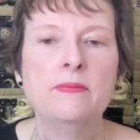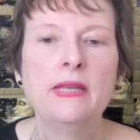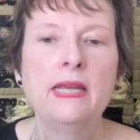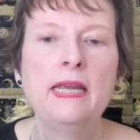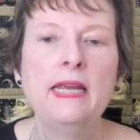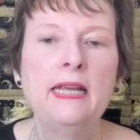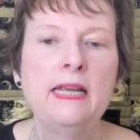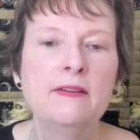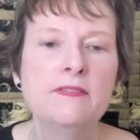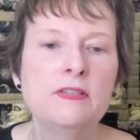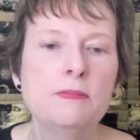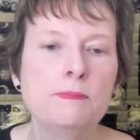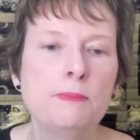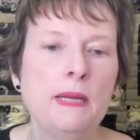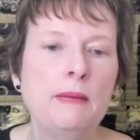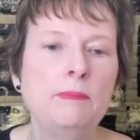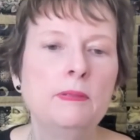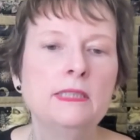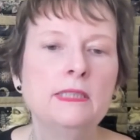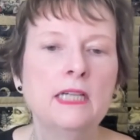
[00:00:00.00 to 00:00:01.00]
He gives
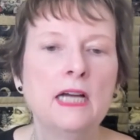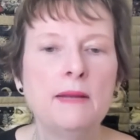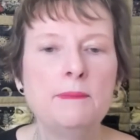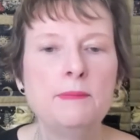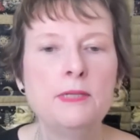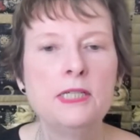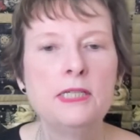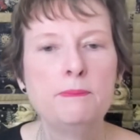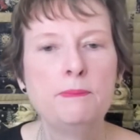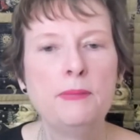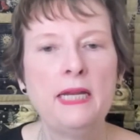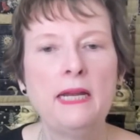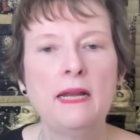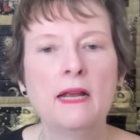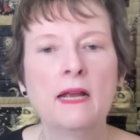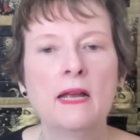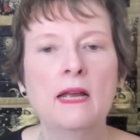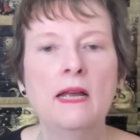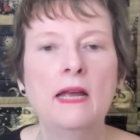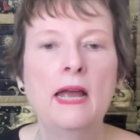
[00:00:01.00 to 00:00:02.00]
people time to speak